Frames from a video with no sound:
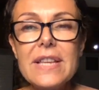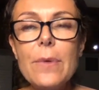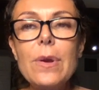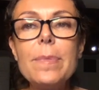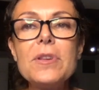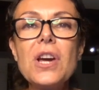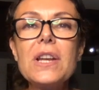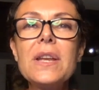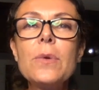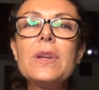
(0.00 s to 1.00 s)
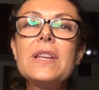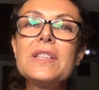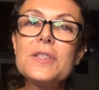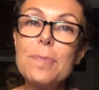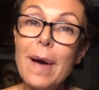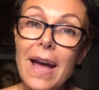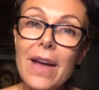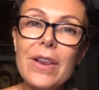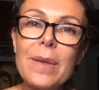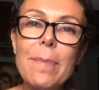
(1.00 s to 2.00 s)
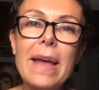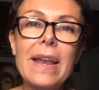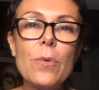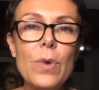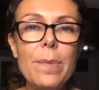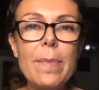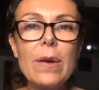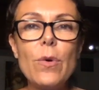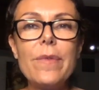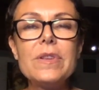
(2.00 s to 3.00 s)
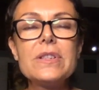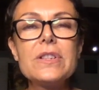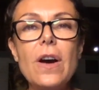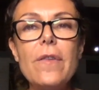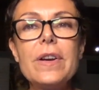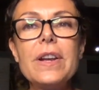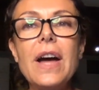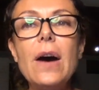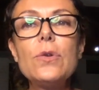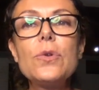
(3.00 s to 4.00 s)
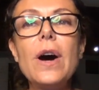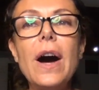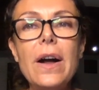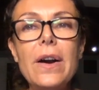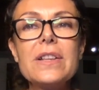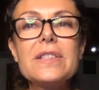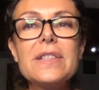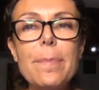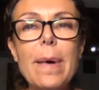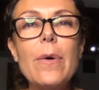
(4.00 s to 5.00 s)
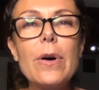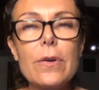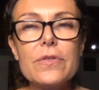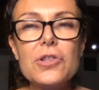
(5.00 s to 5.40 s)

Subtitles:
I will be chatting with inspiring men and women who have discovered how to harness the power of